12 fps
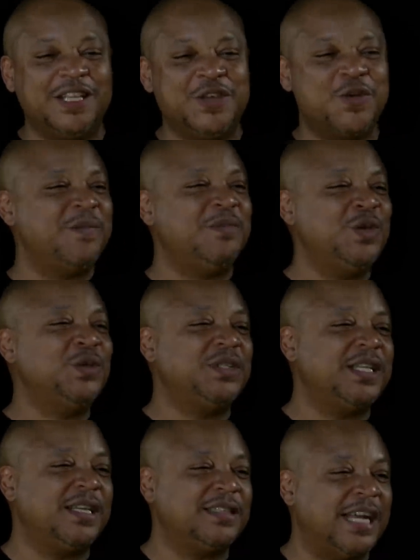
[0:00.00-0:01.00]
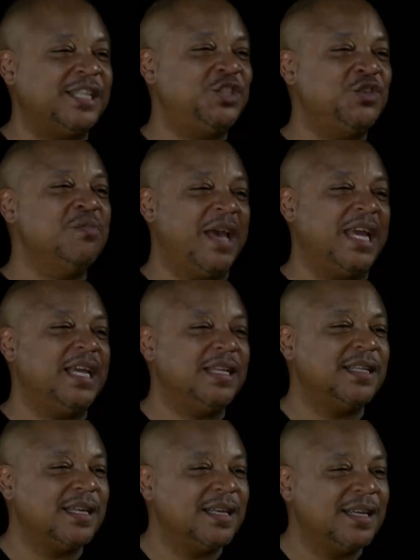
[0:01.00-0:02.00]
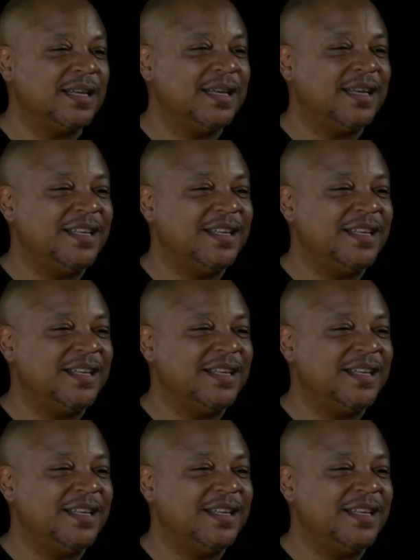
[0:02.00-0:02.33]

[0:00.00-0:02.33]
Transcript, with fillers: your music that you made? Mm-hmm.